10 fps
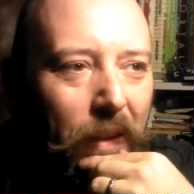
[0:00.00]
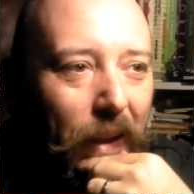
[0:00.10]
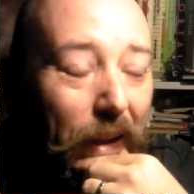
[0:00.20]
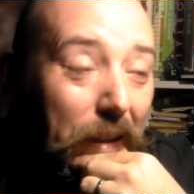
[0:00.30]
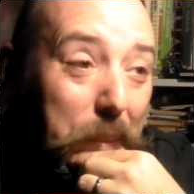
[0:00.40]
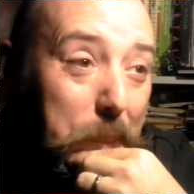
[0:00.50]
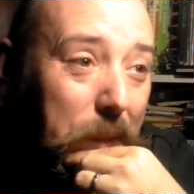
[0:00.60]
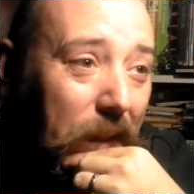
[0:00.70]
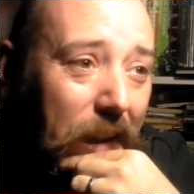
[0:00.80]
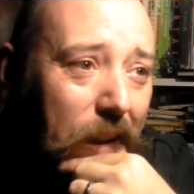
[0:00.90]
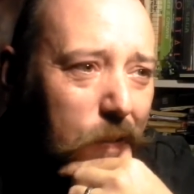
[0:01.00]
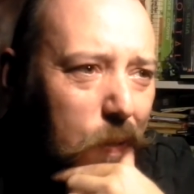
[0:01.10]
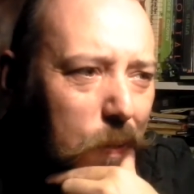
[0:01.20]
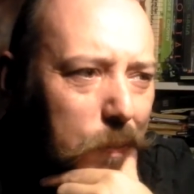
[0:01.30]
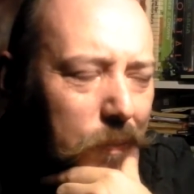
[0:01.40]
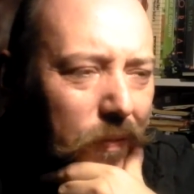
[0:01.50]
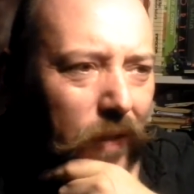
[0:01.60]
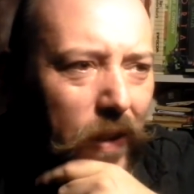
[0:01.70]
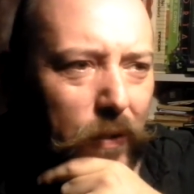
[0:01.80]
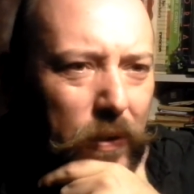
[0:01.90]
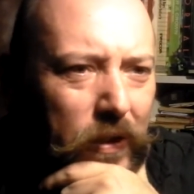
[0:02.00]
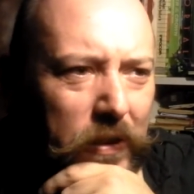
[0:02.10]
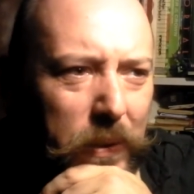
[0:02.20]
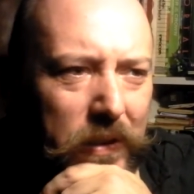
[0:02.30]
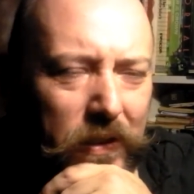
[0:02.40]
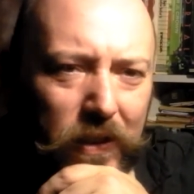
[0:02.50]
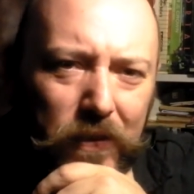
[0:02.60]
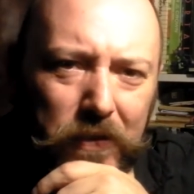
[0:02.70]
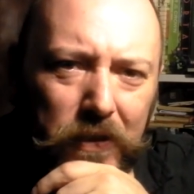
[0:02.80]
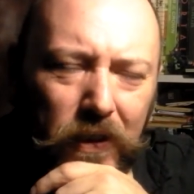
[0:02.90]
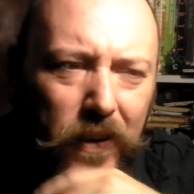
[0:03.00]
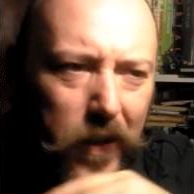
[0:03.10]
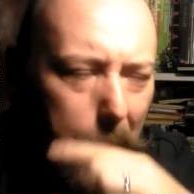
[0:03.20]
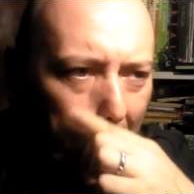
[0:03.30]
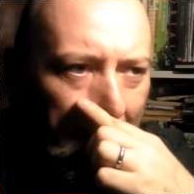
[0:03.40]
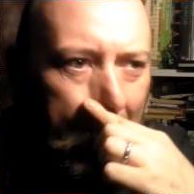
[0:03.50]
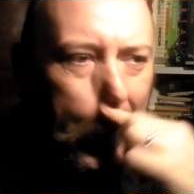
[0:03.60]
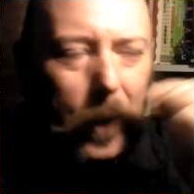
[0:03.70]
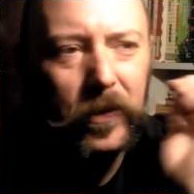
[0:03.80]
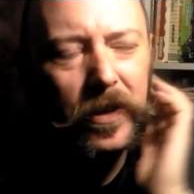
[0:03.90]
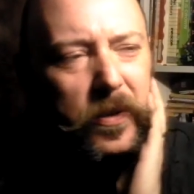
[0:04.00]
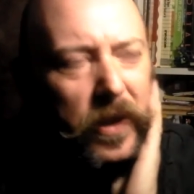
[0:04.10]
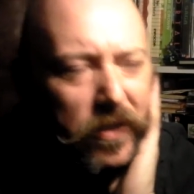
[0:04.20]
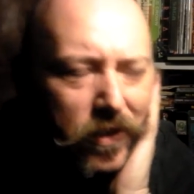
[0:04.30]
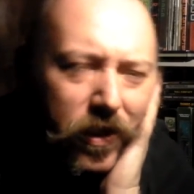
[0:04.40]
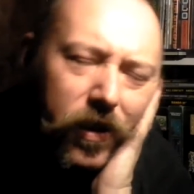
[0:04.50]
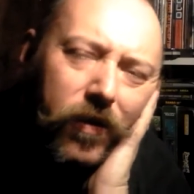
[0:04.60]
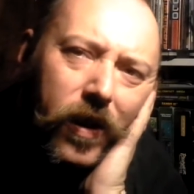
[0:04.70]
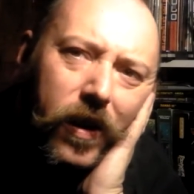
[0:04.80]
But hey, everyone's situations are different, aren't they? And this is our situation here.